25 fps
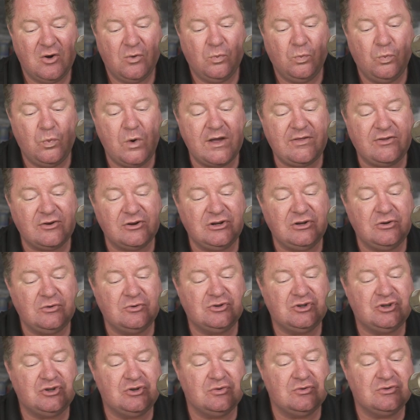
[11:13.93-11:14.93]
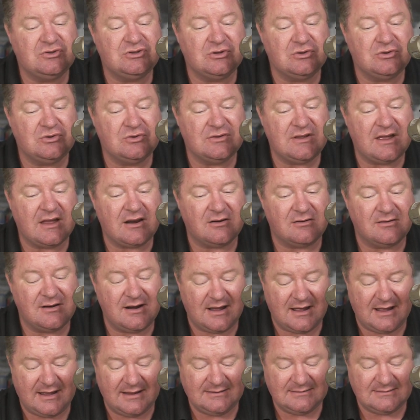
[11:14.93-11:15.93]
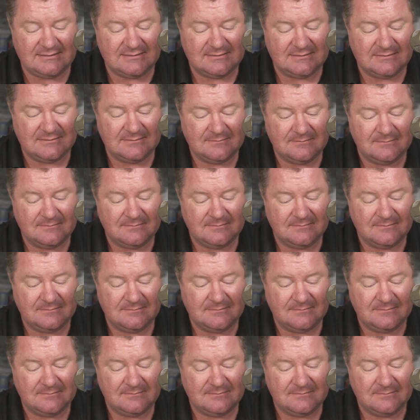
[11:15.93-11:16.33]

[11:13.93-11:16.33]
Whether you choose to do that or not,